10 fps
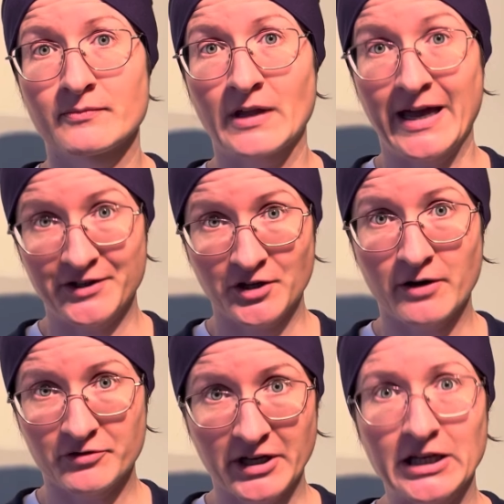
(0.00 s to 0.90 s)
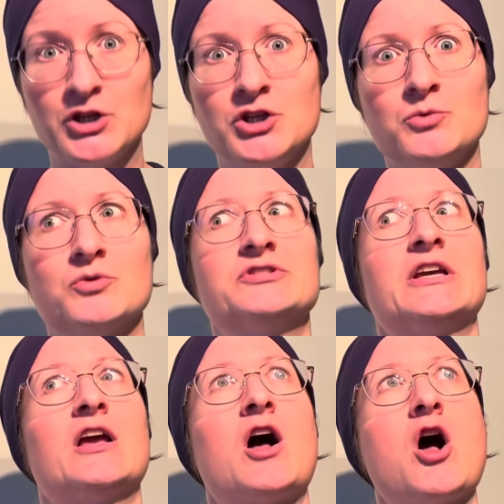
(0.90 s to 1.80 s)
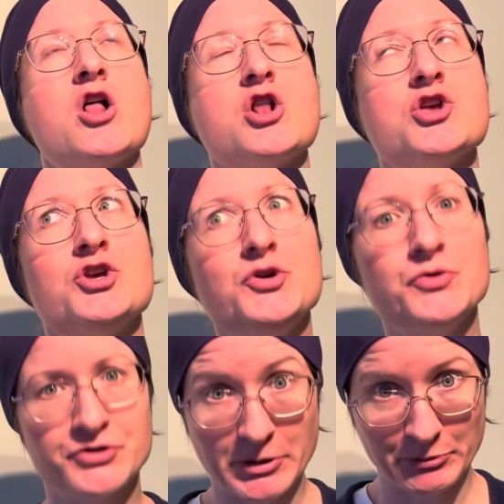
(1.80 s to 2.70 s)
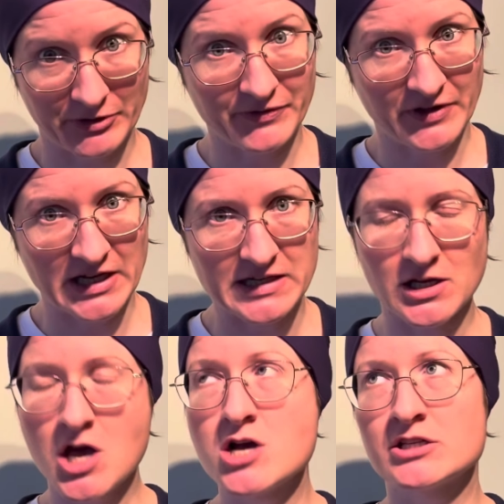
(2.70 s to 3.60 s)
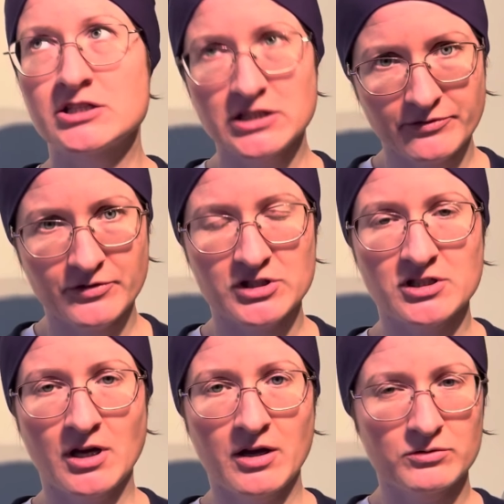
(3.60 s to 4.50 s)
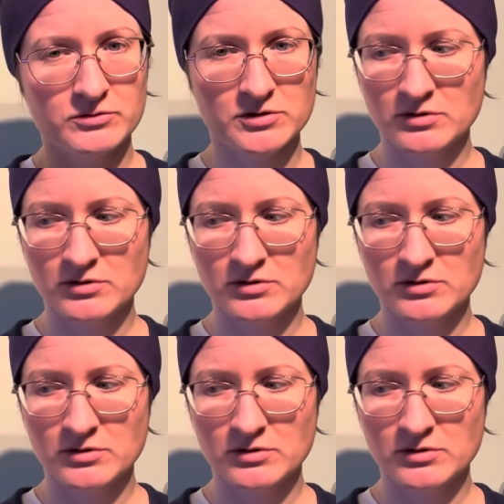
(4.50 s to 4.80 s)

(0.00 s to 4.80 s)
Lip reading: head covering, you will see a huge number of these, different styles,